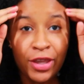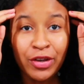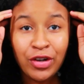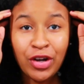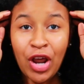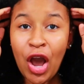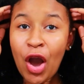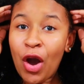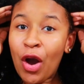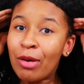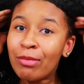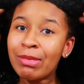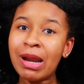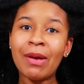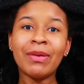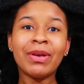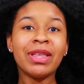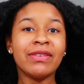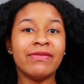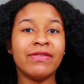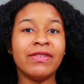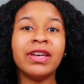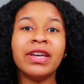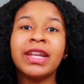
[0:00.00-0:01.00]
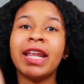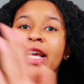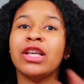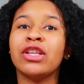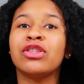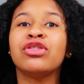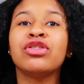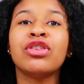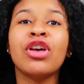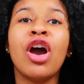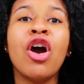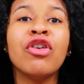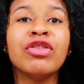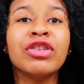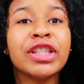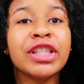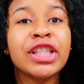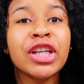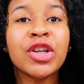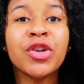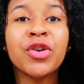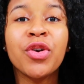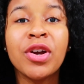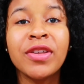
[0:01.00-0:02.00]
you know, I'm not really feeling it, so
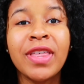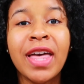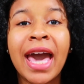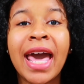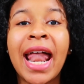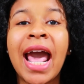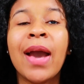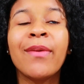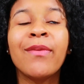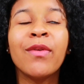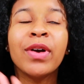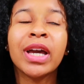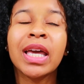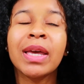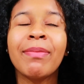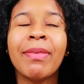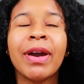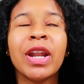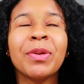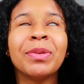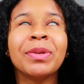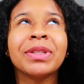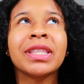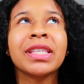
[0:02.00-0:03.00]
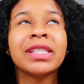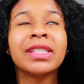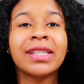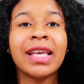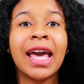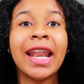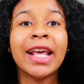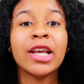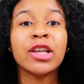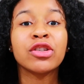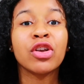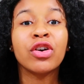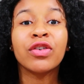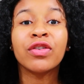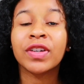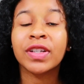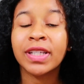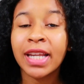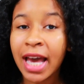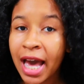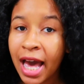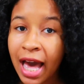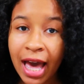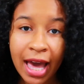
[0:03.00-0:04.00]
just ignore that. I will get better with the settings over
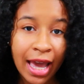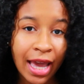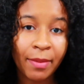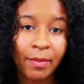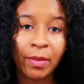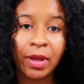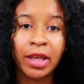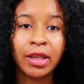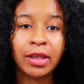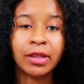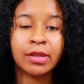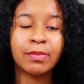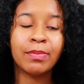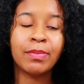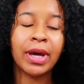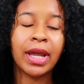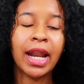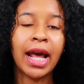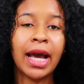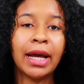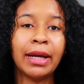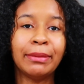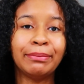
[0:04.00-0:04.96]
time, but